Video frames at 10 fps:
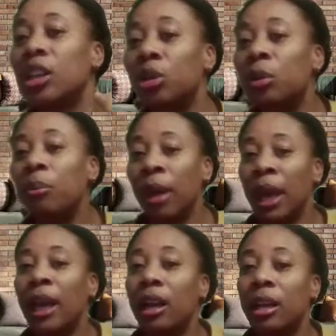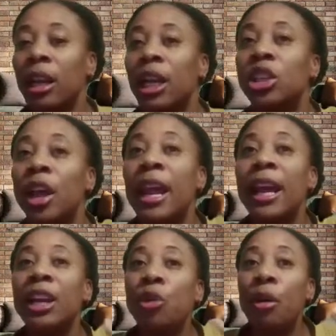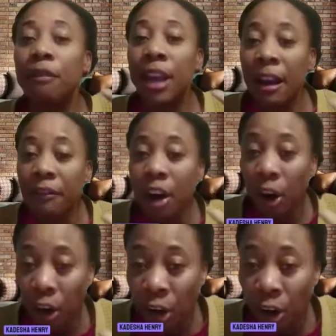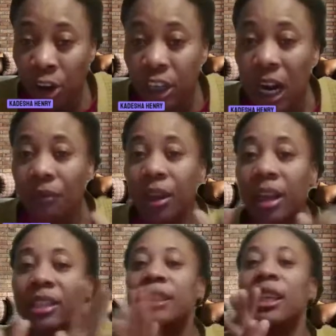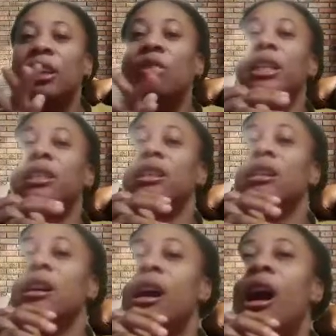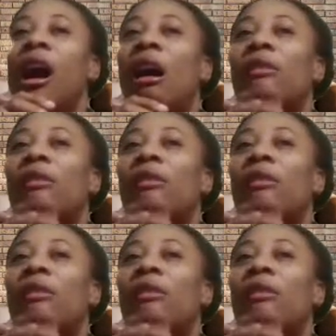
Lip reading: to make so that you have never heard of their secret of